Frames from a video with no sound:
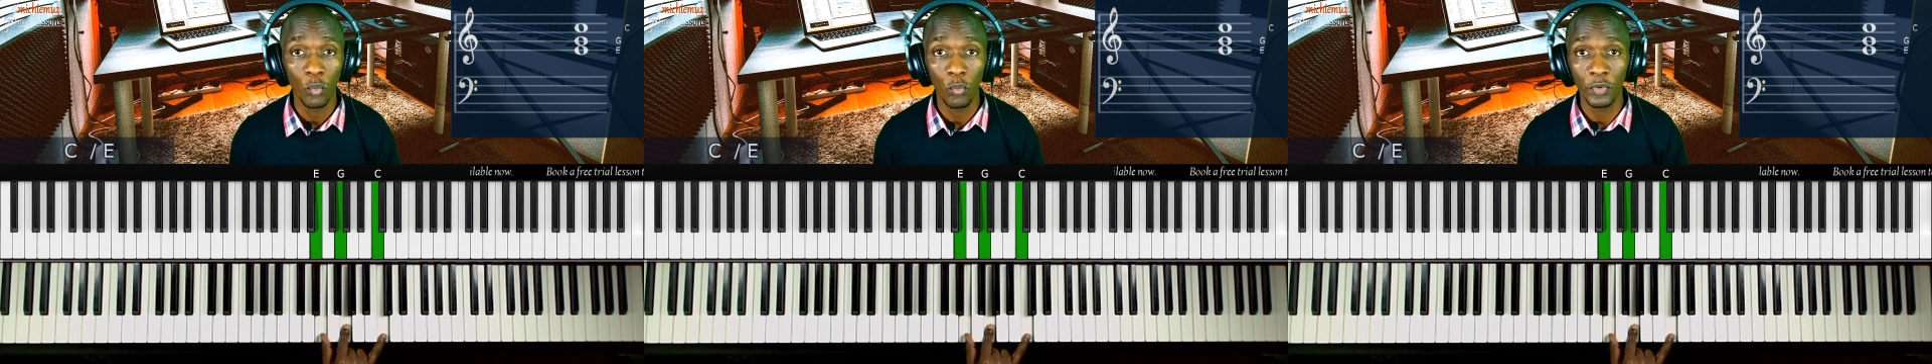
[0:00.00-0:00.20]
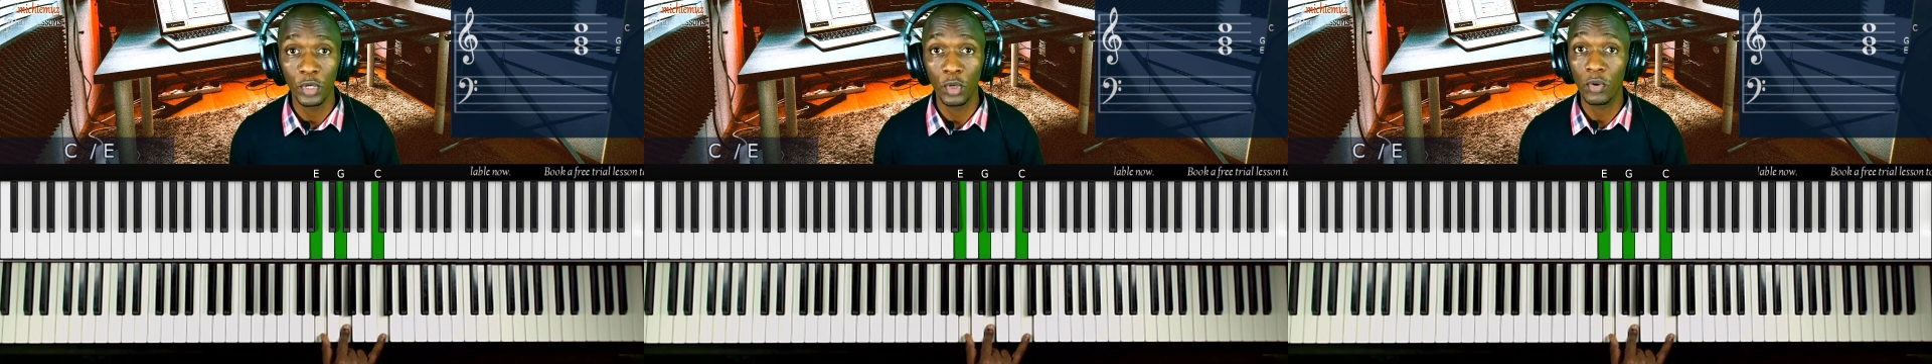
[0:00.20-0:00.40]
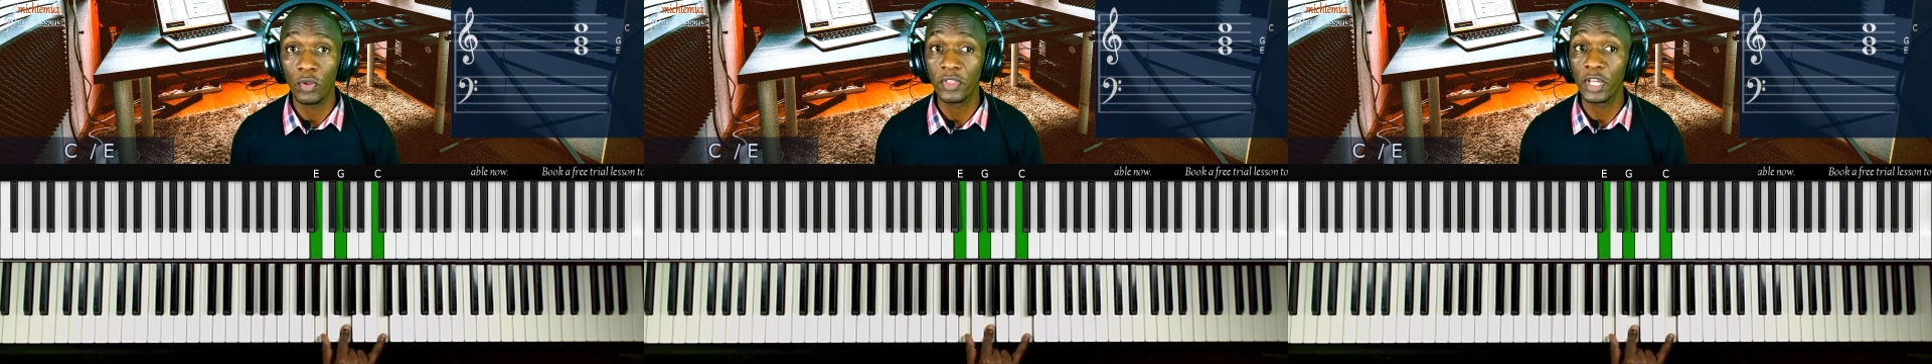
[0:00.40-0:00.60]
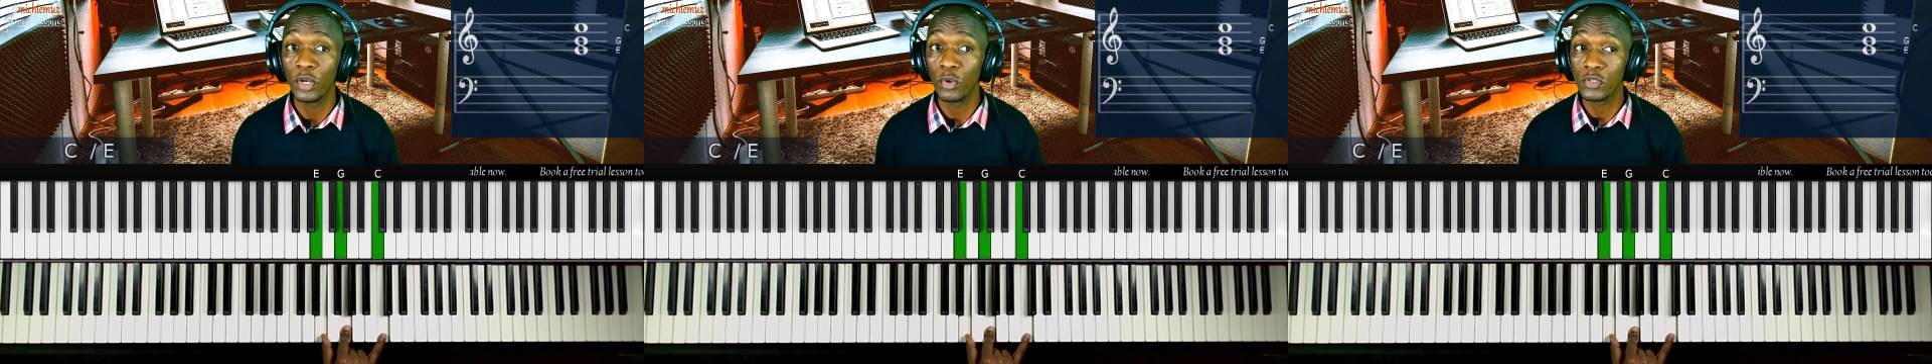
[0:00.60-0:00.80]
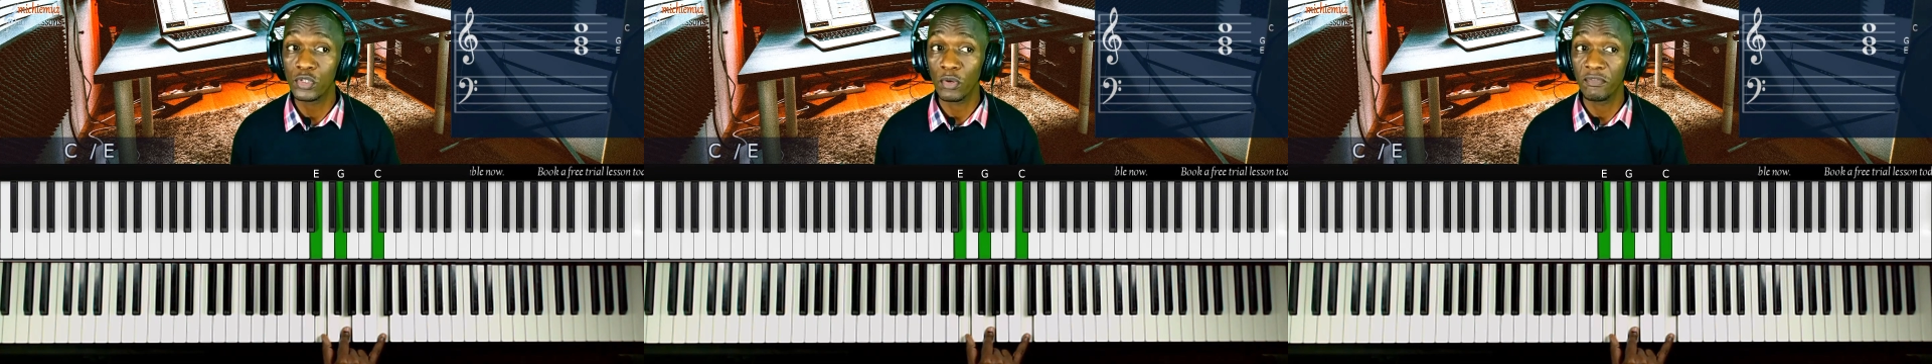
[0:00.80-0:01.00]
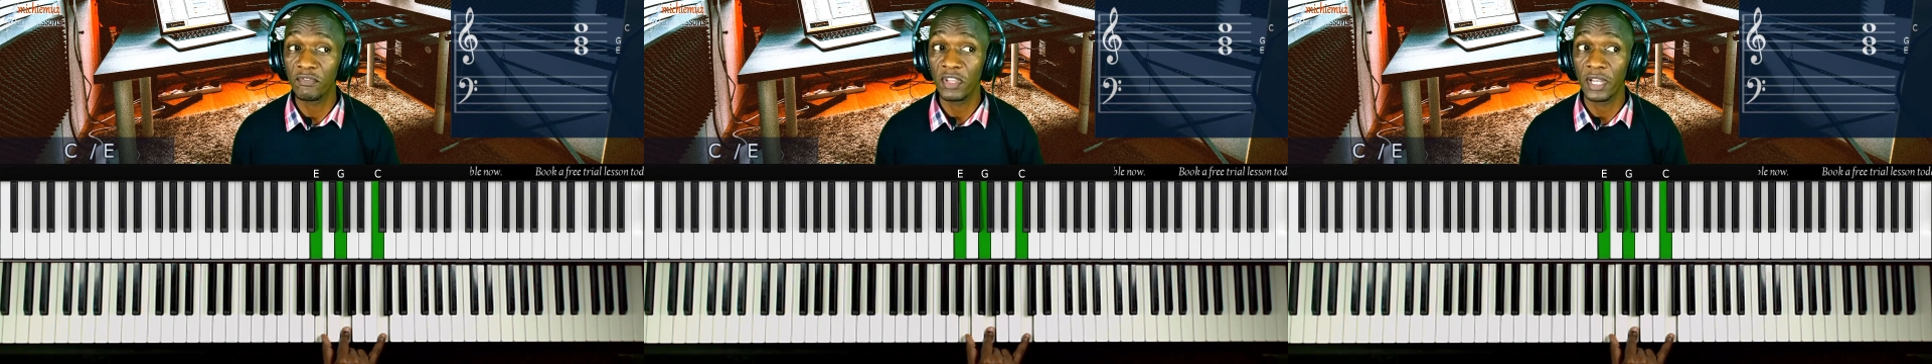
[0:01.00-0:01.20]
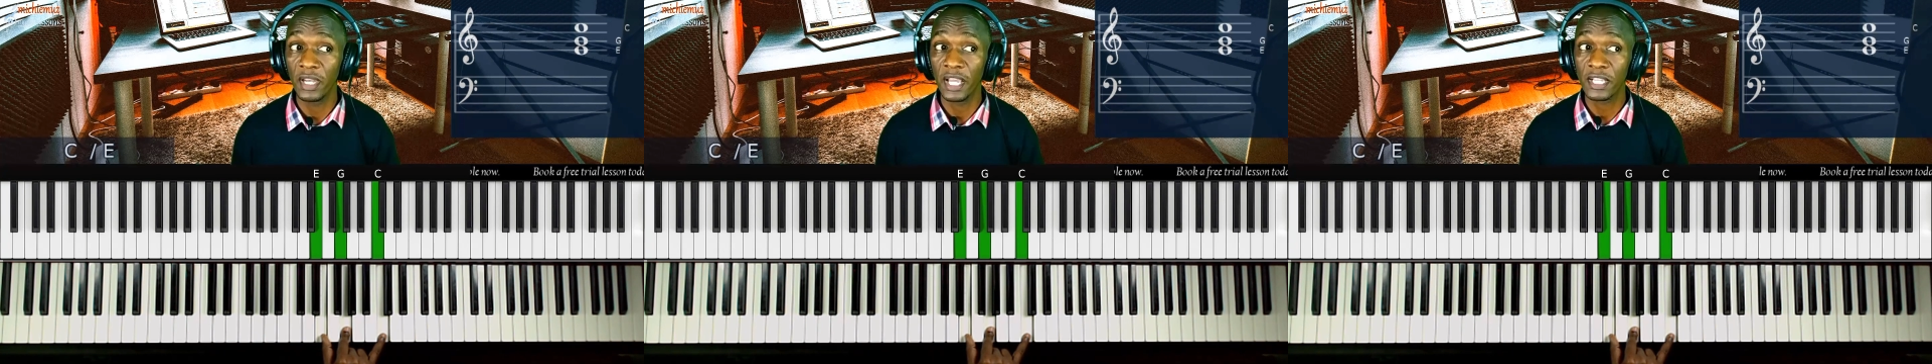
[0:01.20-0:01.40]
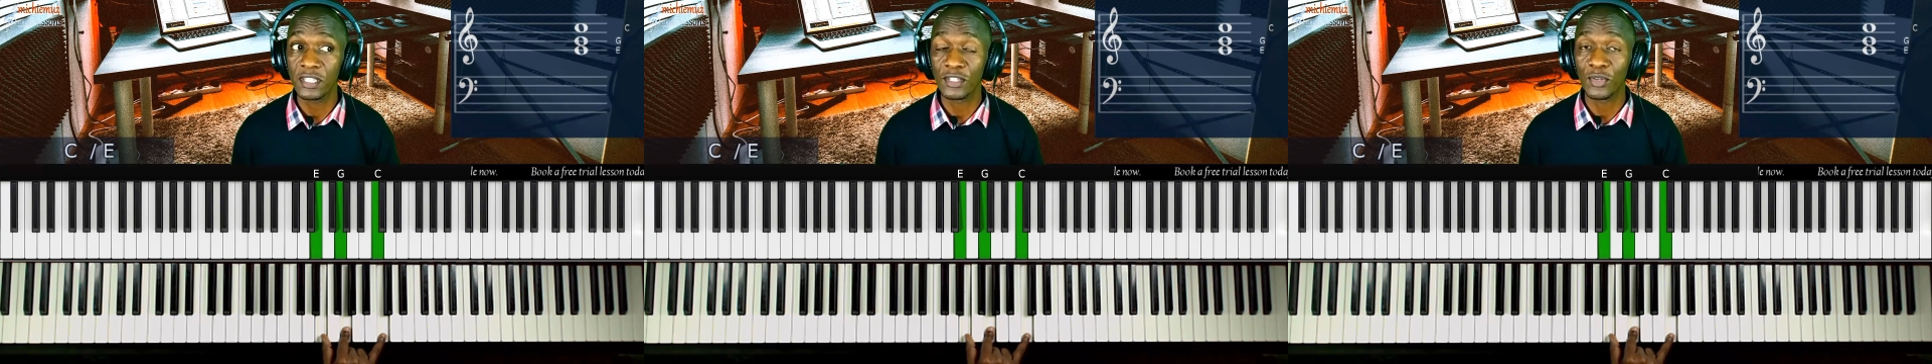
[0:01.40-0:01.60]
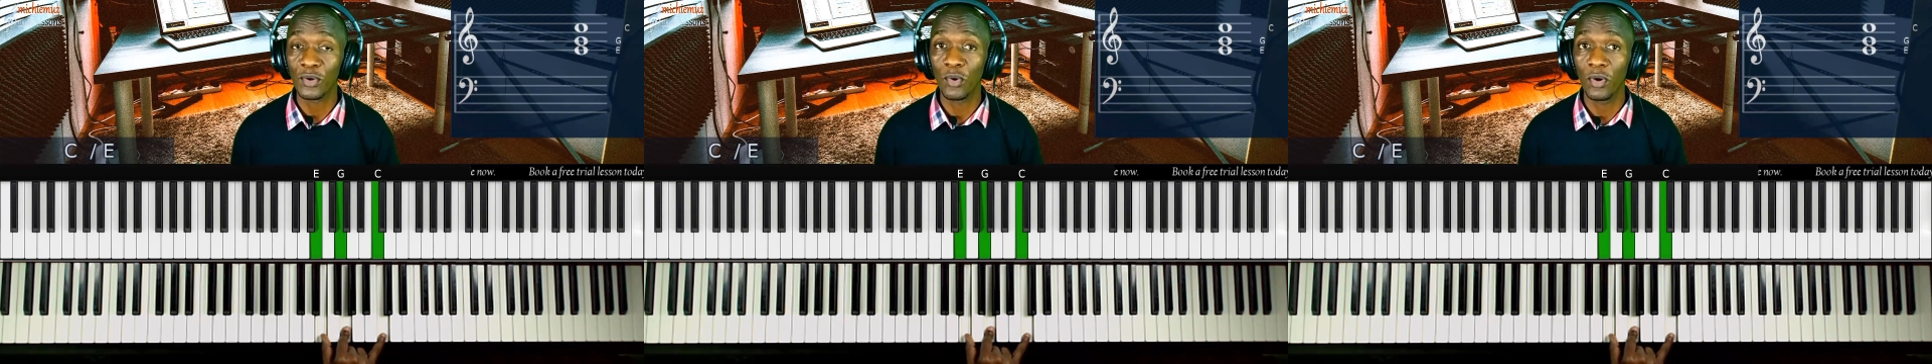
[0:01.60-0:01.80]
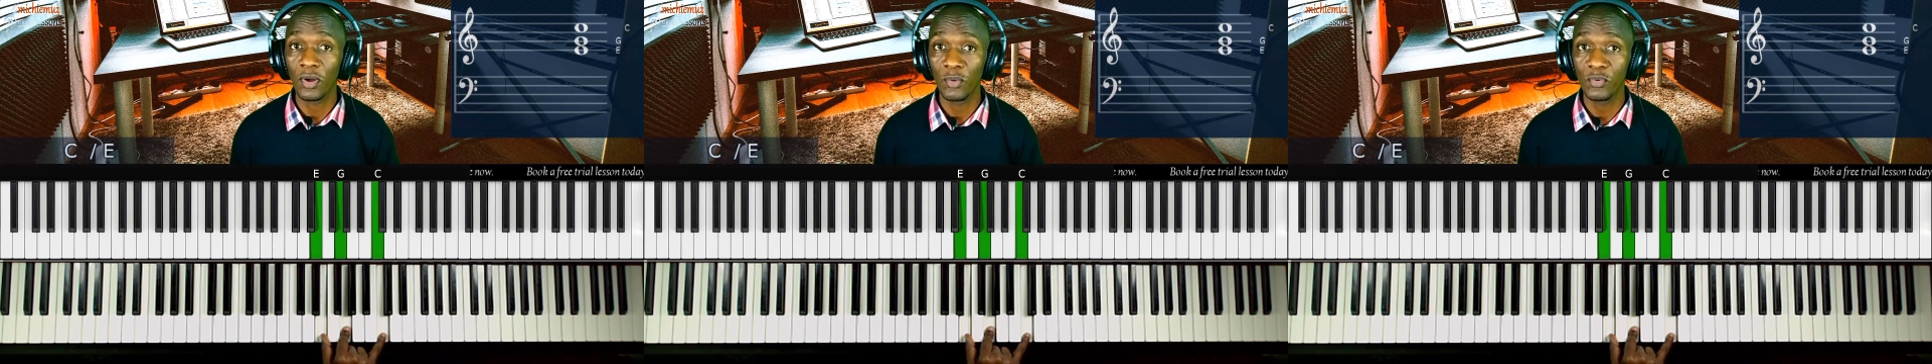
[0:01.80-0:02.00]
We know the notes of the next
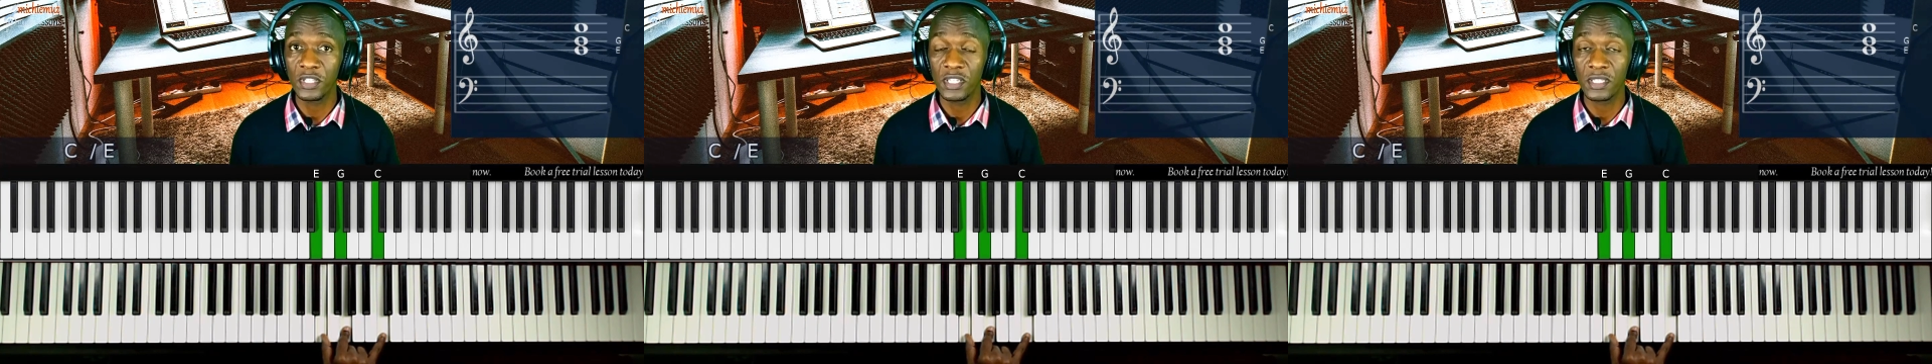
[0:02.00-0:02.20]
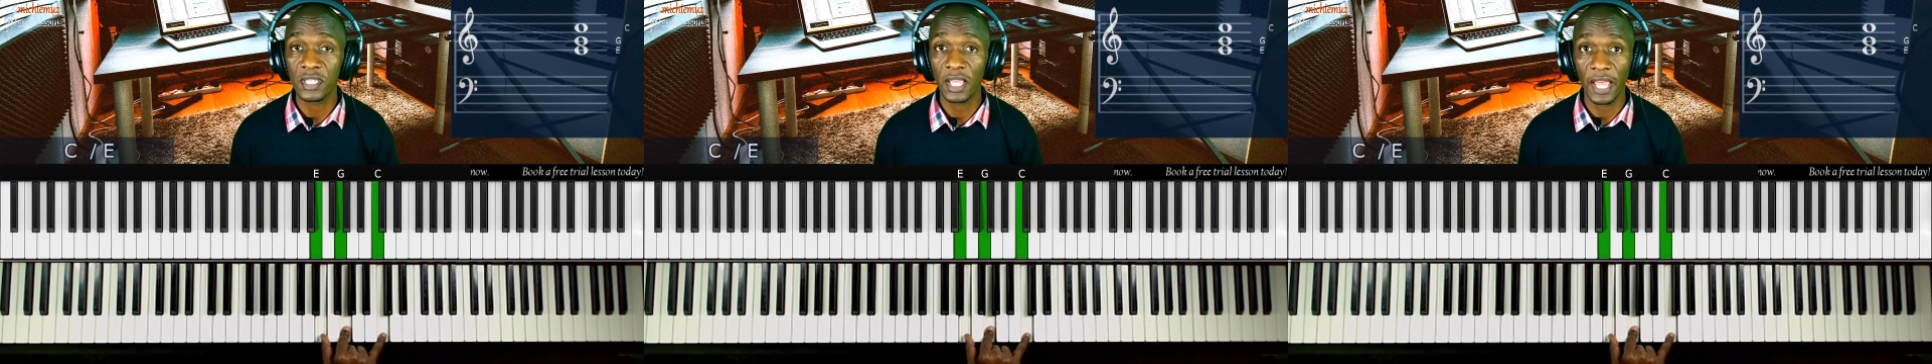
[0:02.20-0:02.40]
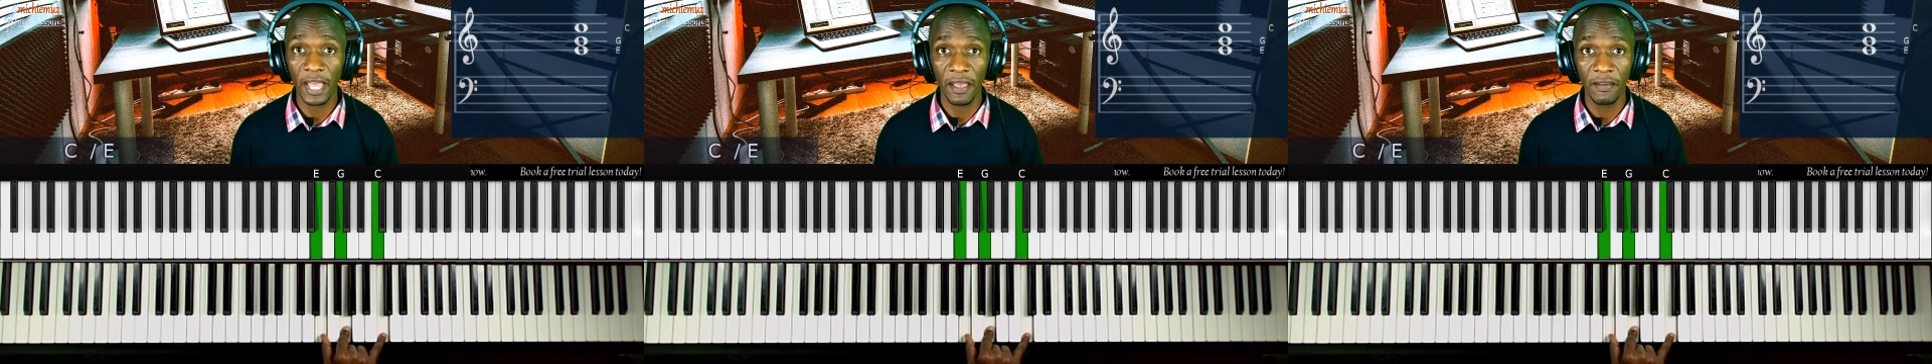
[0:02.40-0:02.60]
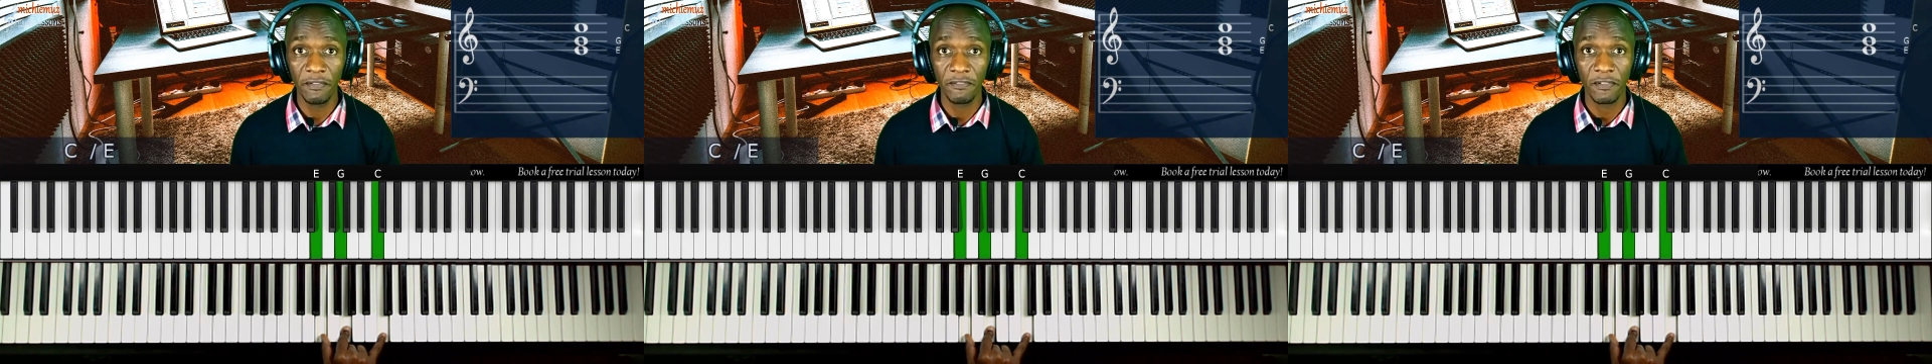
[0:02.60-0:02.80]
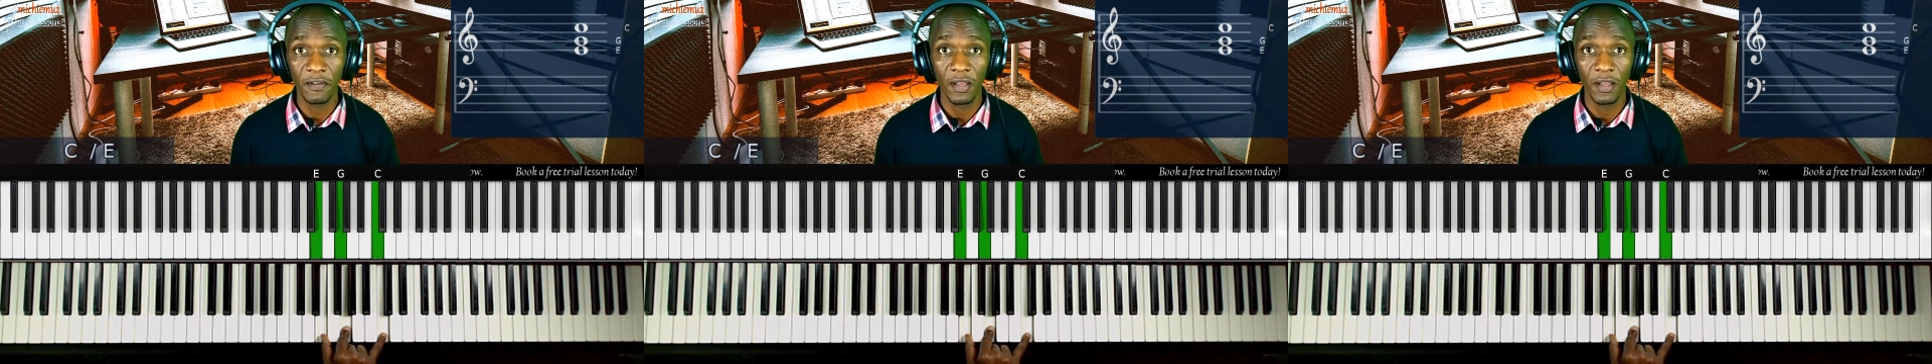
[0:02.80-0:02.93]
chord, which is F,